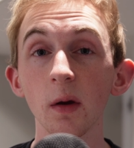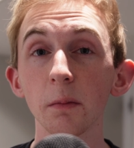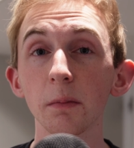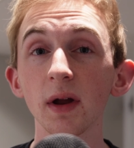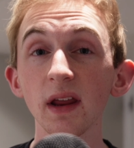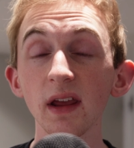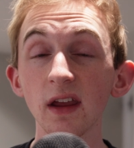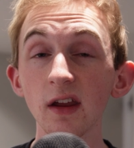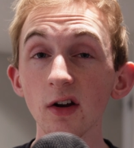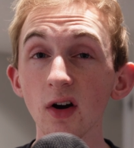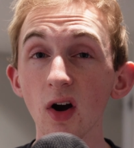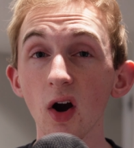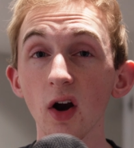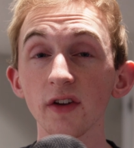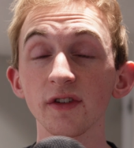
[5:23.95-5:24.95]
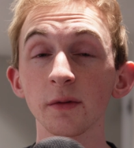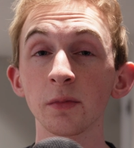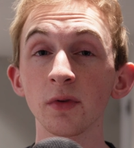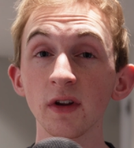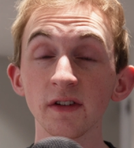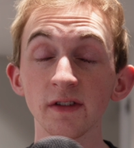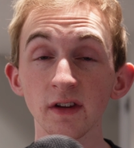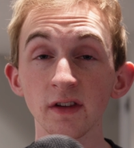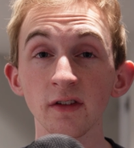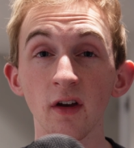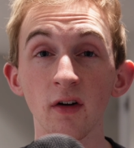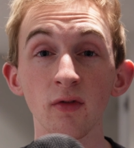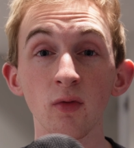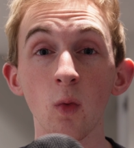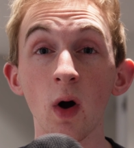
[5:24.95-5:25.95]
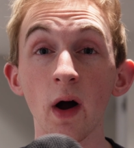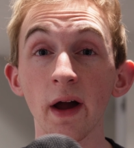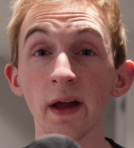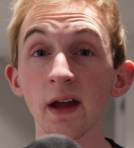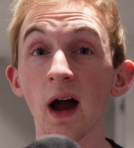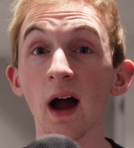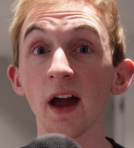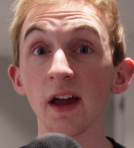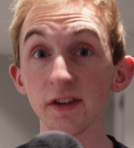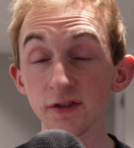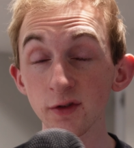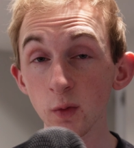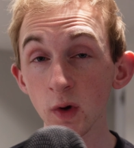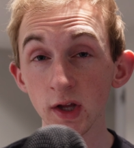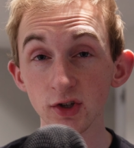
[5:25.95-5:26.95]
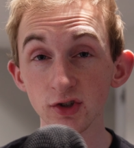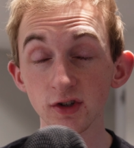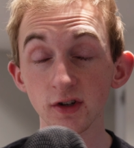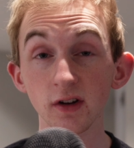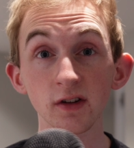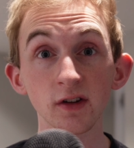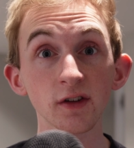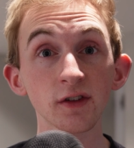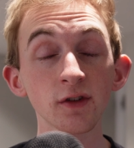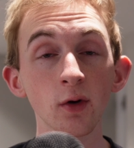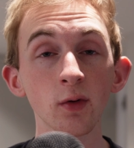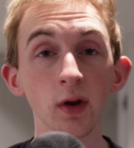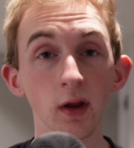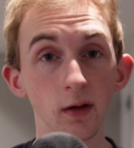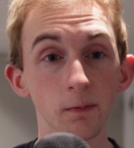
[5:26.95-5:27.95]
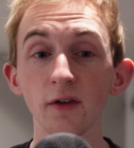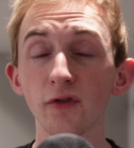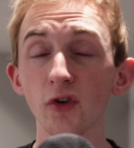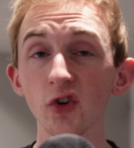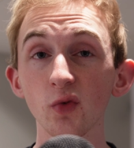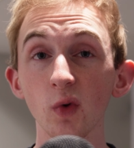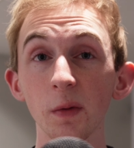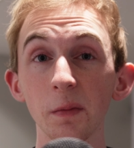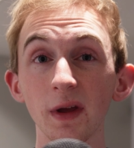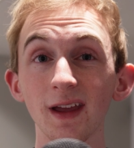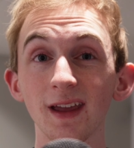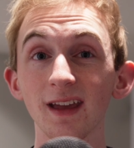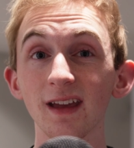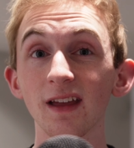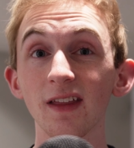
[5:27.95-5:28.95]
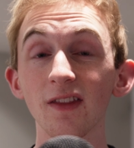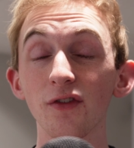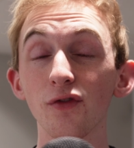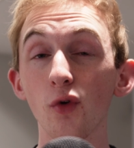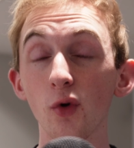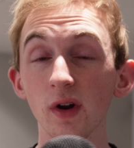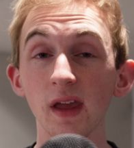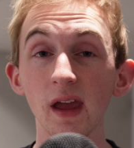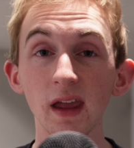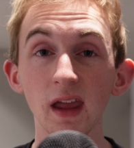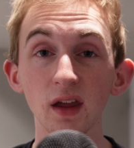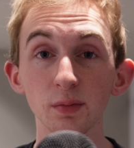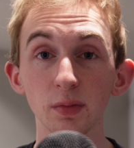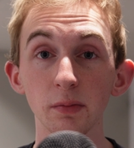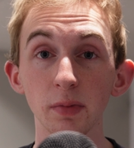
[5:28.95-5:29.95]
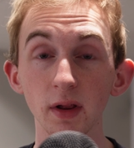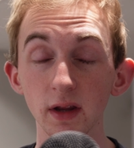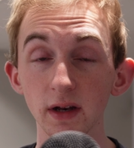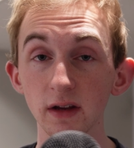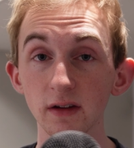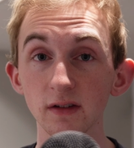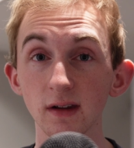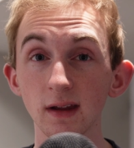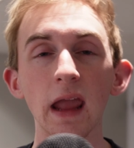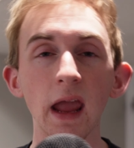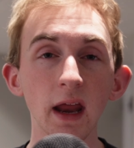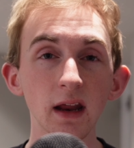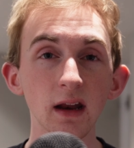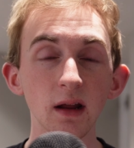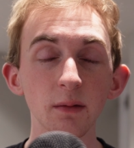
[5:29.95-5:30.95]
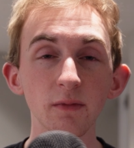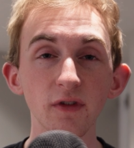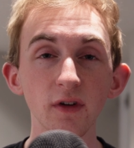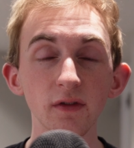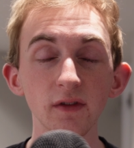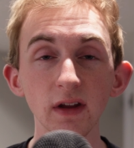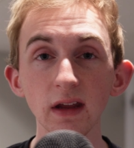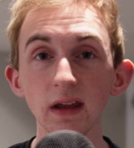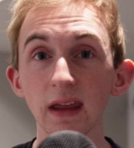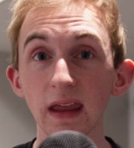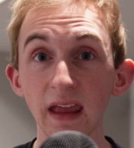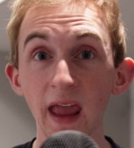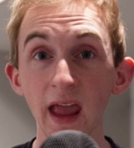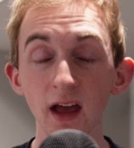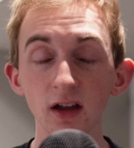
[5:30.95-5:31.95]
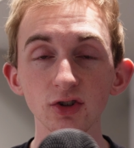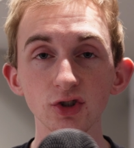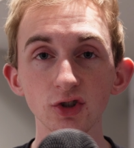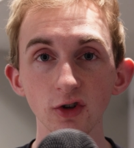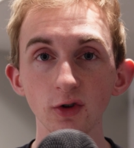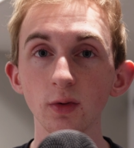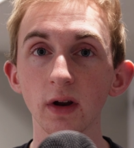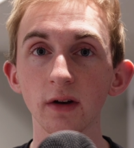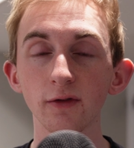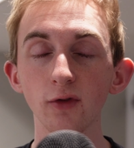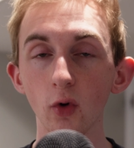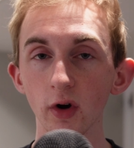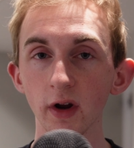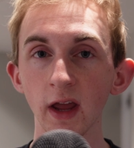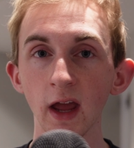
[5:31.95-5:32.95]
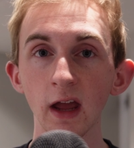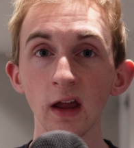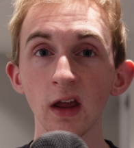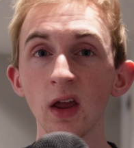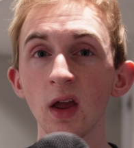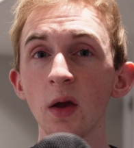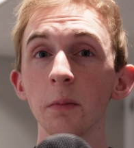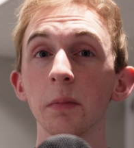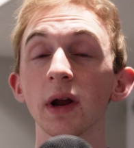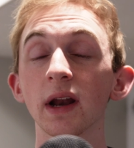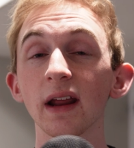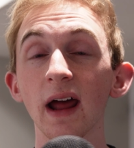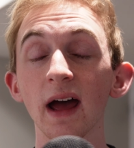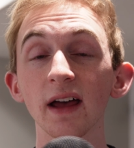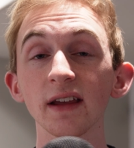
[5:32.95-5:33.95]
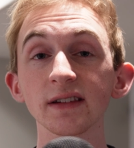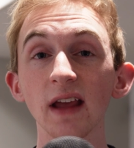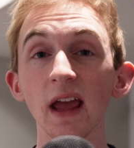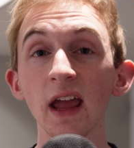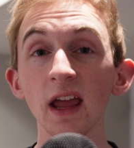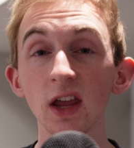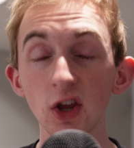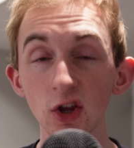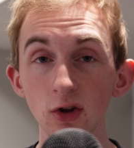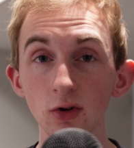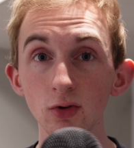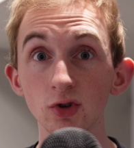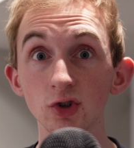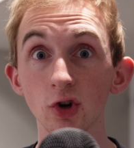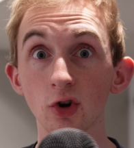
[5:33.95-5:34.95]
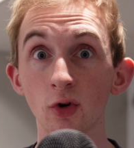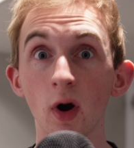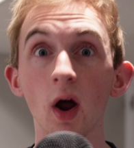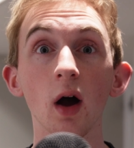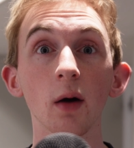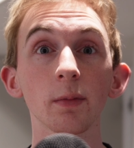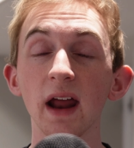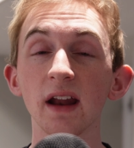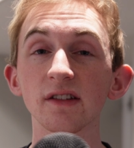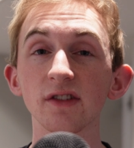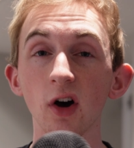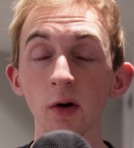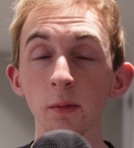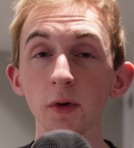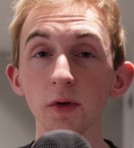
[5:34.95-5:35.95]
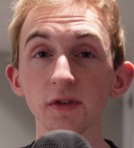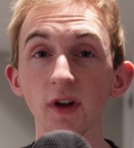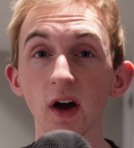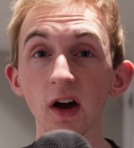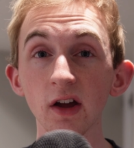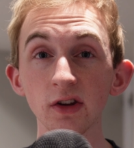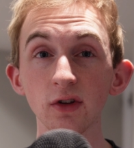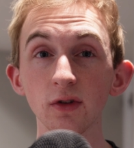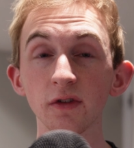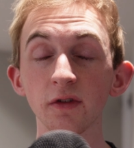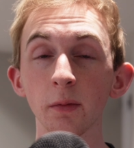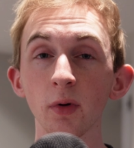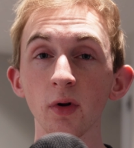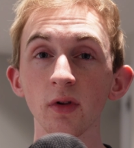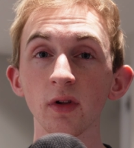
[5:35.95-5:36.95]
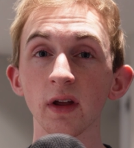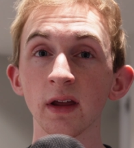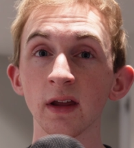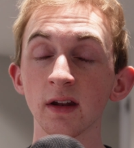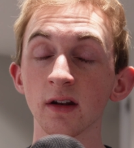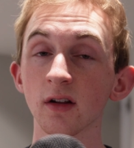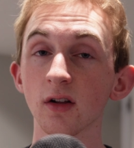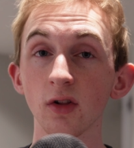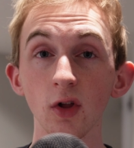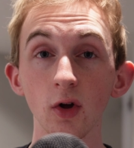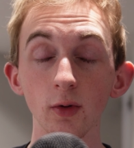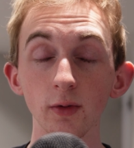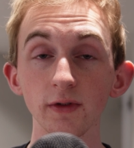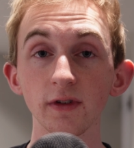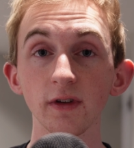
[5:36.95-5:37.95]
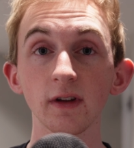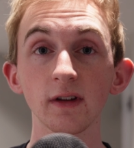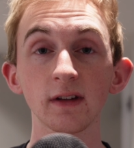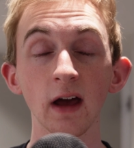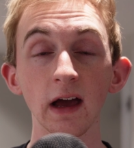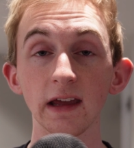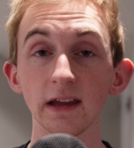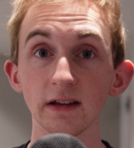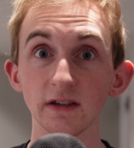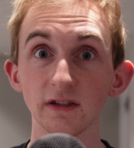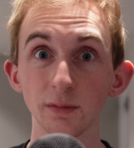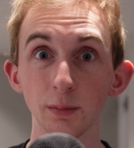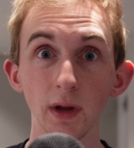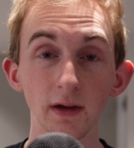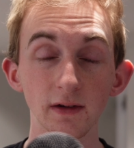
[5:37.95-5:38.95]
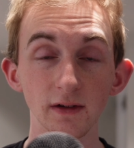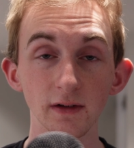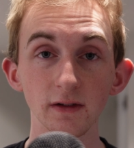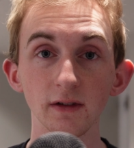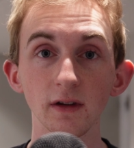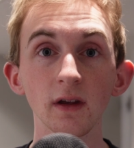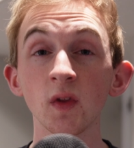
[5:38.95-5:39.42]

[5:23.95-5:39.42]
But here are some reasons of why I switched to Sony. The first one being the 4K capabilities. Canon M50 can shoot in 4K, but it has a huge crop and it's almost unusable in close, tight spaces.